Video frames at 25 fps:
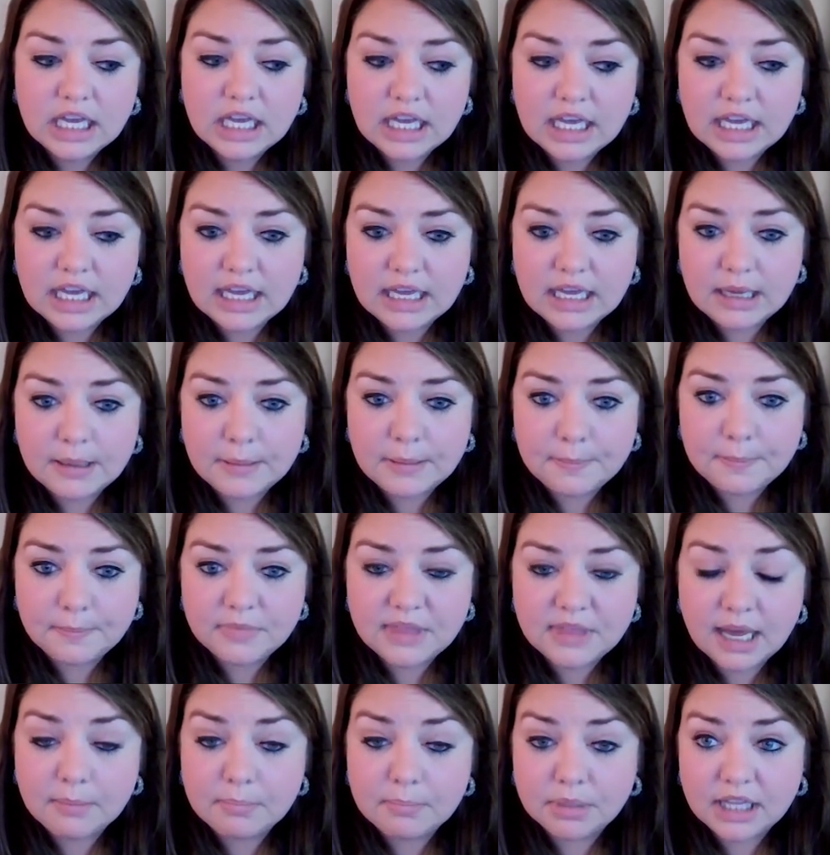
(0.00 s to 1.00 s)

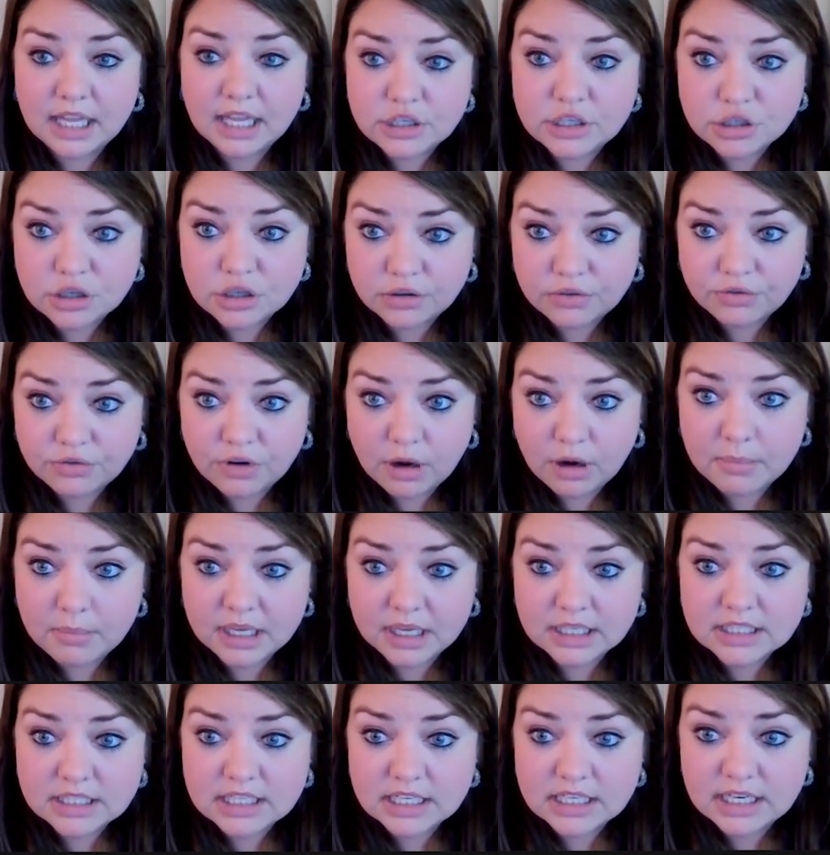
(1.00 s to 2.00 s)
that pleasure from
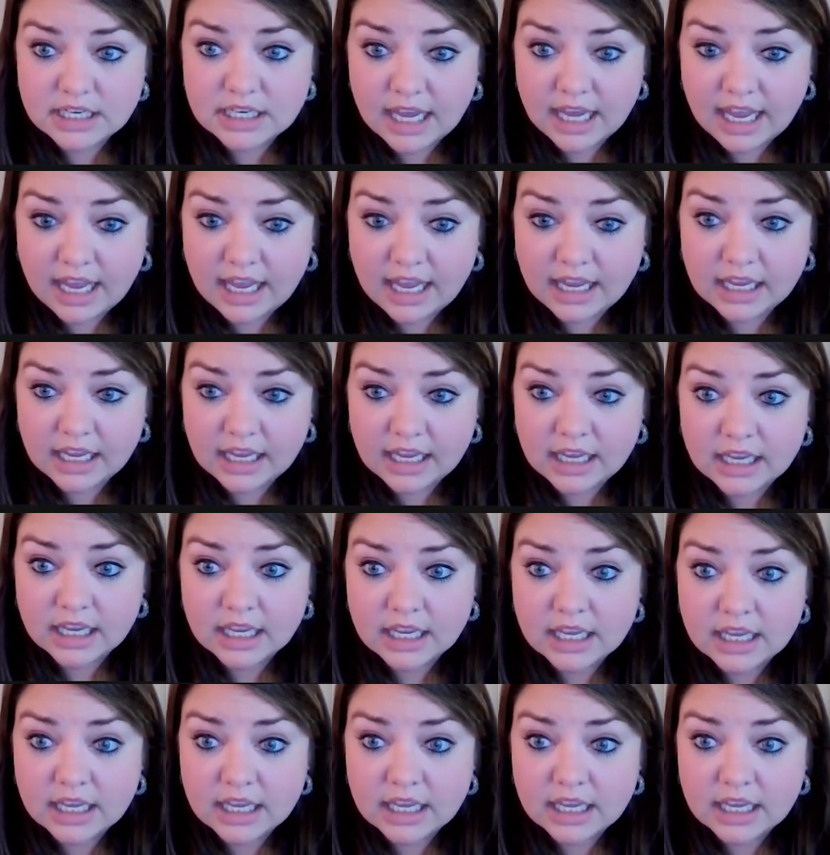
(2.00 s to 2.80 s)
it today,